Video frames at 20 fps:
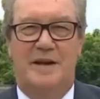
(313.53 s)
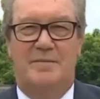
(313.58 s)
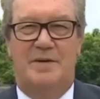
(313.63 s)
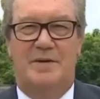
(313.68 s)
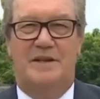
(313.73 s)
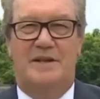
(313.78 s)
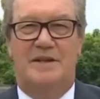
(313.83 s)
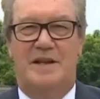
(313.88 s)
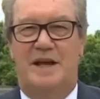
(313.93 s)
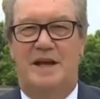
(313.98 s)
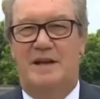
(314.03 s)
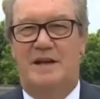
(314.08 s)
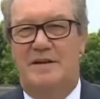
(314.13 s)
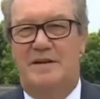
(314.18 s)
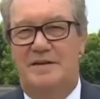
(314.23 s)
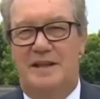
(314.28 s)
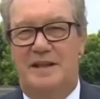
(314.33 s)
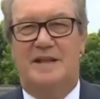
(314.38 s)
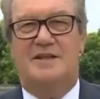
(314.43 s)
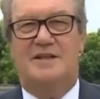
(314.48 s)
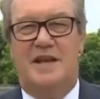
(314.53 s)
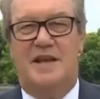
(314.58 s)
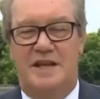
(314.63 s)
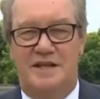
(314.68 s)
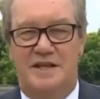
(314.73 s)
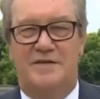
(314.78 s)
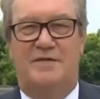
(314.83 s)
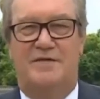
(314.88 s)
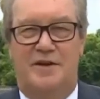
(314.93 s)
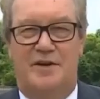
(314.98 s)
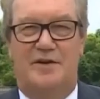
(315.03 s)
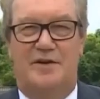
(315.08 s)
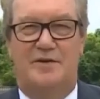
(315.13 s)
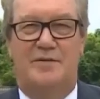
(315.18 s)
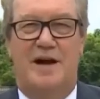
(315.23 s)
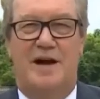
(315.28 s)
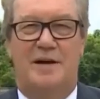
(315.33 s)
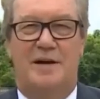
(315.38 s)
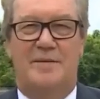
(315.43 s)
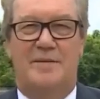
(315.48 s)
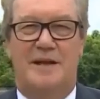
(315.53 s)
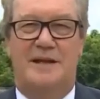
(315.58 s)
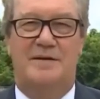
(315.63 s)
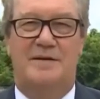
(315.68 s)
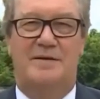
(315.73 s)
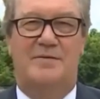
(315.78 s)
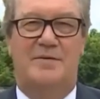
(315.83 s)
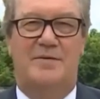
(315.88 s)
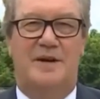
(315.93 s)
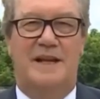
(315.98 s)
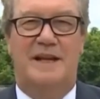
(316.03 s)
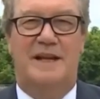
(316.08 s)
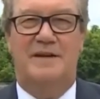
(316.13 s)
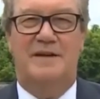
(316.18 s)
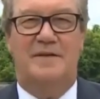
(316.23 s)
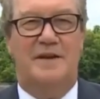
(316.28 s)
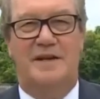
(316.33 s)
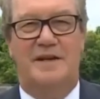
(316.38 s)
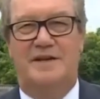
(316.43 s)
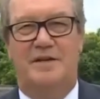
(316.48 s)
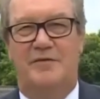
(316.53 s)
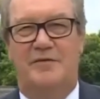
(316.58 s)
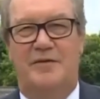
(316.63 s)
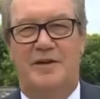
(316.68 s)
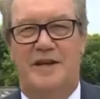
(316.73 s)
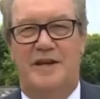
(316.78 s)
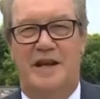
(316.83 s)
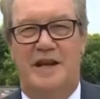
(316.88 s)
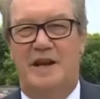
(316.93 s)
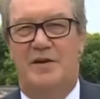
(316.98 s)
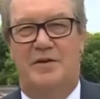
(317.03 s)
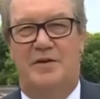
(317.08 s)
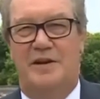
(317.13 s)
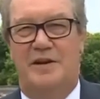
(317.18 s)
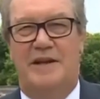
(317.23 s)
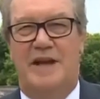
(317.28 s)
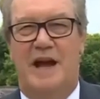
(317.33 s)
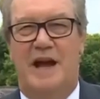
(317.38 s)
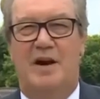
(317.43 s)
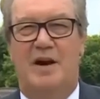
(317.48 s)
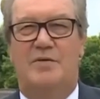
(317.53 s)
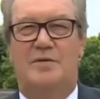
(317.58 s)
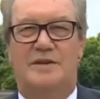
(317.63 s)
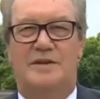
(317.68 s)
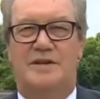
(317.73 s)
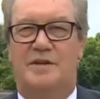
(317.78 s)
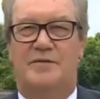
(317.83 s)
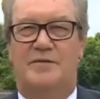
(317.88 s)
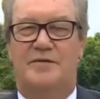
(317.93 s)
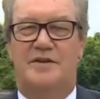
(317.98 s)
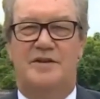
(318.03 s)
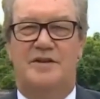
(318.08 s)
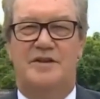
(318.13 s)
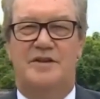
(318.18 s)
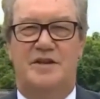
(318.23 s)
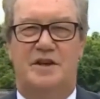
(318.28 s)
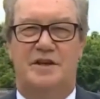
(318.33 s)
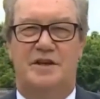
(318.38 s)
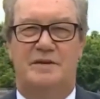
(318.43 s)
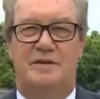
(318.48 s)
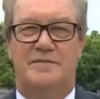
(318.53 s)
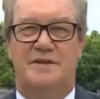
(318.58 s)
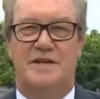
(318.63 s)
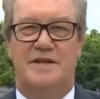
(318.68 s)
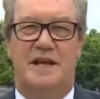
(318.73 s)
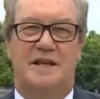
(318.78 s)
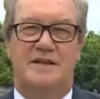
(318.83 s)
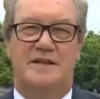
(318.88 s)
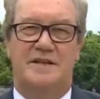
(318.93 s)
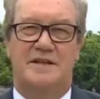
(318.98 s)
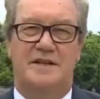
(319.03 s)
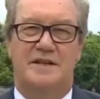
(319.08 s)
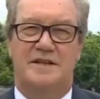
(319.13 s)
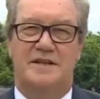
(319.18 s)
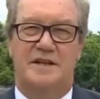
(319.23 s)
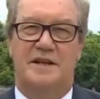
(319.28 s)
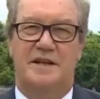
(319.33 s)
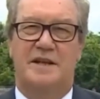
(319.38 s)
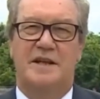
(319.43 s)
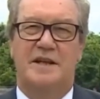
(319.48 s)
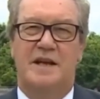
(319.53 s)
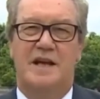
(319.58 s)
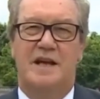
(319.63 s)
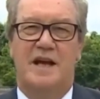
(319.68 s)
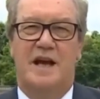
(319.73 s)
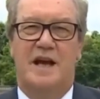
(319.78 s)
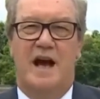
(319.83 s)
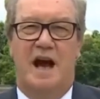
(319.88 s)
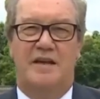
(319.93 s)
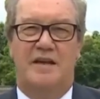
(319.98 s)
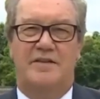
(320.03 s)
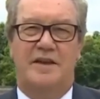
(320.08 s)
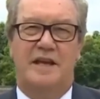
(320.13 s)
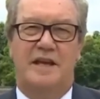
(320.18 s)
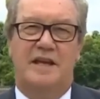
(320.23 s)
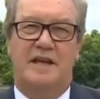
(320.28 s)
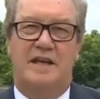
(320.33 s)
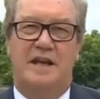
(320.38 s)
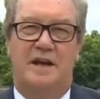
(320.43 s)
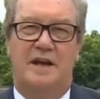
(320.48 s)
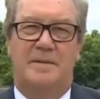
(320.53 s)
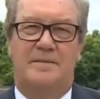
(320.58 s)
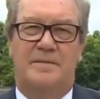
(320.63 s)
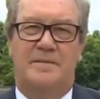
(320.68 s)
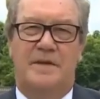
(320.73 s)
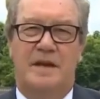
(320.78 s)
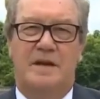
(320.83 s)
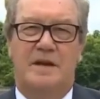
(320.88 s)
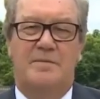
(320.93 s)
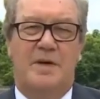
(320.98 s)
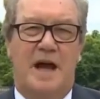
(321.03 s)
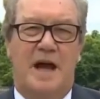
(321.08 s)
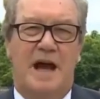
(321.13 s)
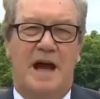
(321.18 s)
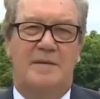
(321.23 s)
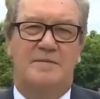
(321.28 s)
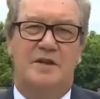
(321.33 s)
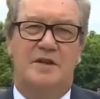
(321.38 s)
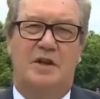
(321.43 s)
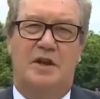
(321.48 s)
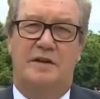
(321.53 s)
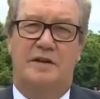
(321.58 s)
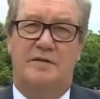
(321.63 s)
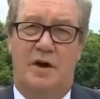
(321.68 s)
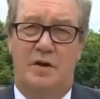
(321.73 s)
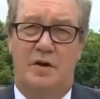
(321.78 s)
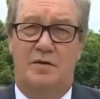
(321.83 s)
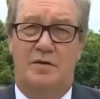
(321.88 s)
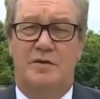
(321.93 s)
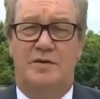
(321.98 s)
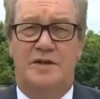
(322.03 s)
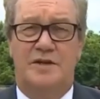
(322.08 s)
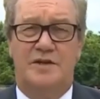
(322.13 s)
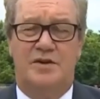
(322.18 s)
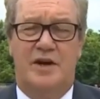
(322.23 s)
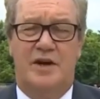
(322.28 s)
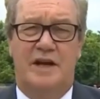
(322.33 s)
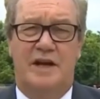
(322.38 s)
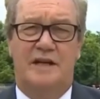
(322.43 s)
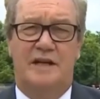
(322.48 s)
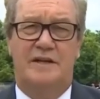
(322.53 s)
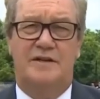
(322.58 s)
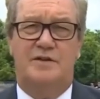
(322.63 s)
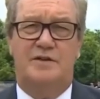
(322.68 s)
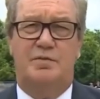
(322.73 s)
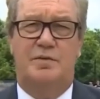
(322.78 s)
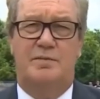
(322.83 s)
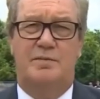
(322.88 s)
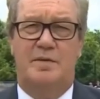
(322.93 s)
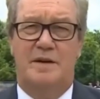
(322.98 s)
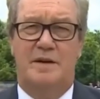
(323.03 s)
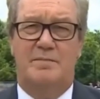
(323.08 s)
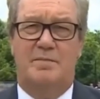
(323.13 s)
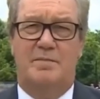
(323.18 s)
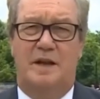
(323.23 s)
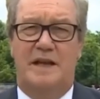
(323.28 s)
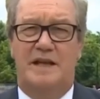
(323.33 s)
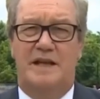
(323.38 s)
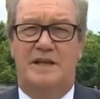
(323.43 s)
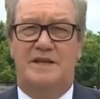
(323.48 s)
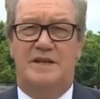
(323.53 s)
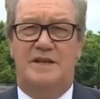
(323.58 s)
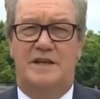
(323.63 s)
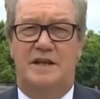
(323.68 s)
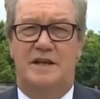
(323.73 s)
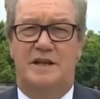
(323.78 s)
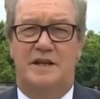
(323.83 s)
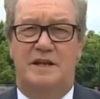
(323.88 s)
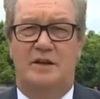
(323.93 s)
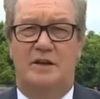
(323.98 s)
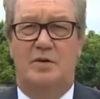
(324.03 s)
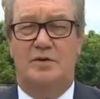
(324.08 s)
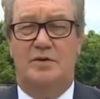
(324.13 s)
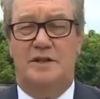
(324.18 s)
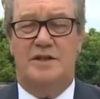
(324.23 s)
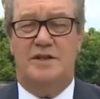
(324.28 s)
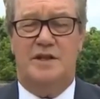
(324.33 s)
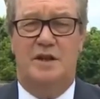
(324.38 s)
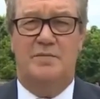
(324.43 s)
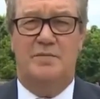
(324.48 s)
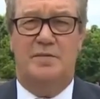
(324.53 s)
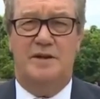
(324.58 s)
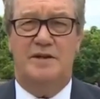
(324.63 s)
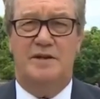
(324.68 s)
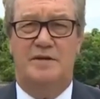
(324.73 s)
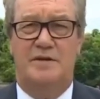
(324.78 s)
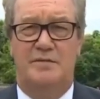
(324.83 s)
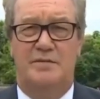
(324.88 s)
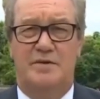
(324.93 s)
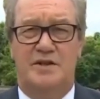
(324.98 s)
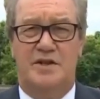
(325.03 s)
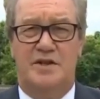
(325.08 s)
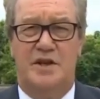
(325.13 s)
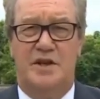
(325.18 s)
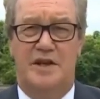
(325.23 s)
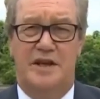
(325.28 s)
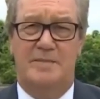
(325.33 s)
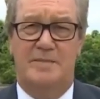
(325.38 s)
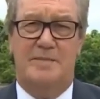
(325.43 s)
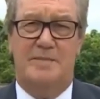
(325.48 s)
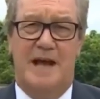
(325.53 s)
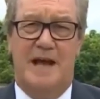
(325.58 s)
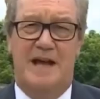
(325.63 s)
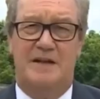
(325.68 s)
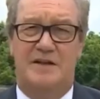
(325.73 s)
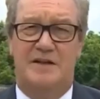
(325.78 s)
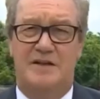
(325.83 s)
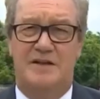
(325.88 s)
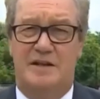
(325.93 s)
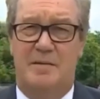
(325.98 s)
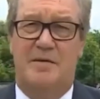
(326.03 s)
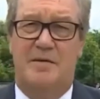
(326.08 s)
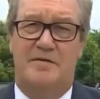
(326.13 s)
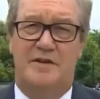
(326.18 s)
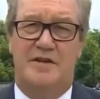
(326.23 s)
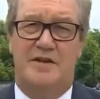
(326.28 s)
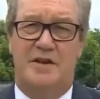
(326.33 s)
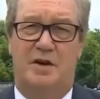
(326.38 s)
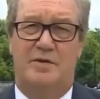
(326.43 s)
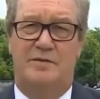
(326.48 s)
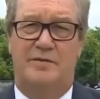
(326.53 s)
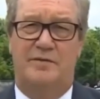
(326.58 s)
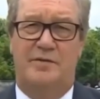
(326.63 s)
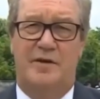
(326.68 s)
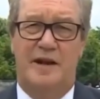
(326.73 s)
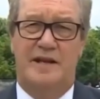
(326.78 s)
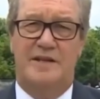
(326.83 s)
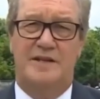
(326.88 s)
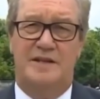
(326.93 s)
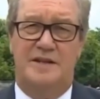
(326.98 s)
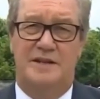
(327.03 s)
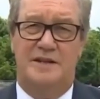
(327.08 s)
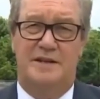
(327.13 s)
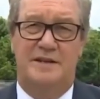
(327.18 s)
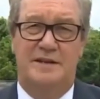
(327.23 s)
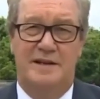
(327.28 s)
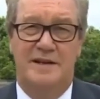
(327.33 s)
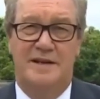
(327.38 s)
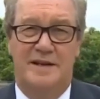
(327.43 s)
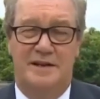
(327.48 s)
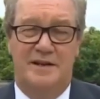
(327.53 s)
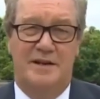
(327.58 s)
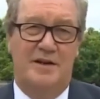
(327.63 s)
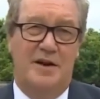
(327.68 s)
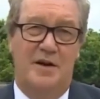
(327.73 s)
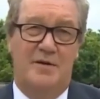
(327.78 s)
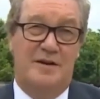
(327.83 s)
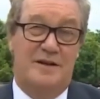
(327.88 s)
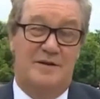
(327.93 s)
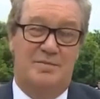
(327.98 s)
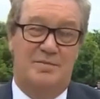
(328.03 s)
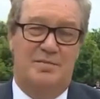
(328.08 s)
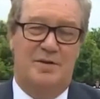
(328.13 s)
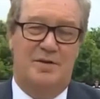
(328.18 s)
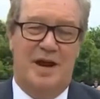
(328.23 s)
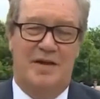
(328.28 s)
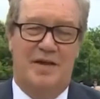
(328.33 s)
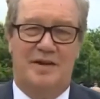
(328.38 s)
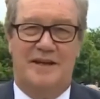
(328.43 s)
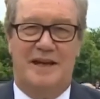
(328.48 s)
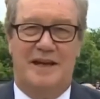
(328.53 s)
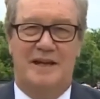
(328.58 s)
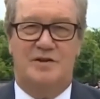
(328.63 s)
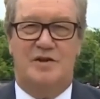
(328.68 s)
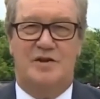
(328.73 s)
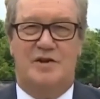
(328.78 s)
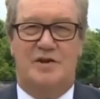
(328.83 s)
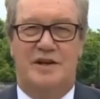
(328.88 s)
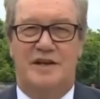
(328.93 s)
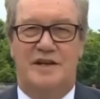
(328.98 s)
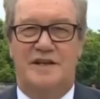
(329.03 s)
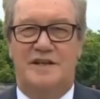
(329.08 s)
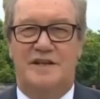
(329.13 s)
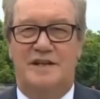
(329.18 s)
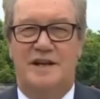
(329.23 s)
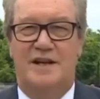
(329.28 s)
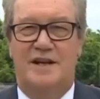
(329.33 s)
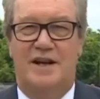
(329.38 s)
But that's his view. I mean, we live in a different era now with different circumstances, and I think perhaps a lot of older Australians would be pleased that it looked as though Britain was turning back to some of its old friends and, you know, its brother countries.